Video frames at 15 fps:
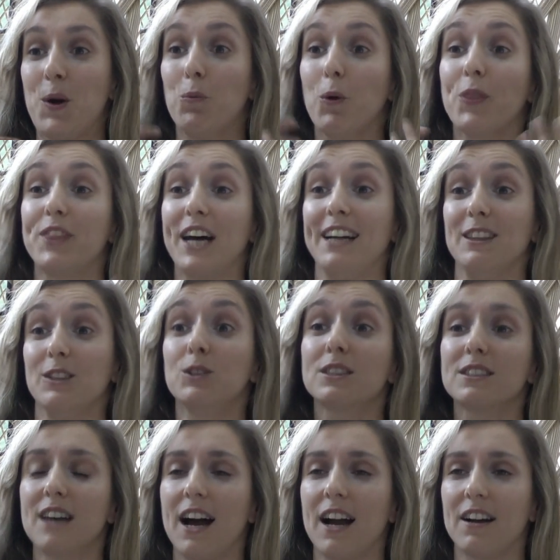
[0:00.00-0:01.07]
what that
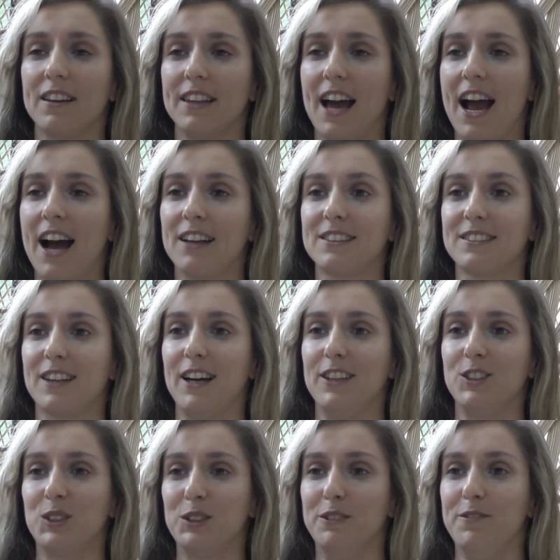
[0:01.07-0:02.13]
looks like on the
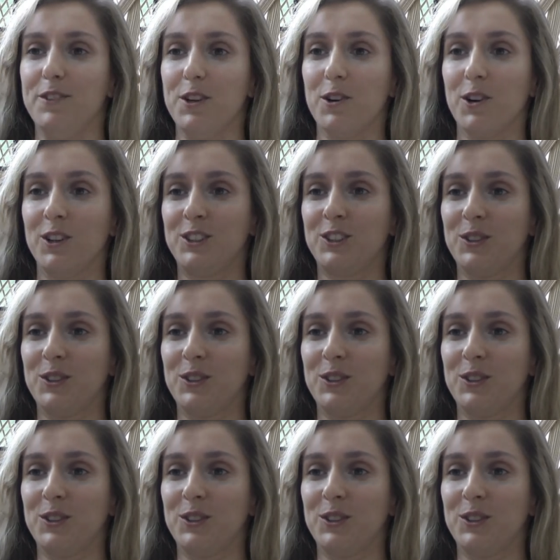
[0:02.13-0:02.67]
outside to a viewer or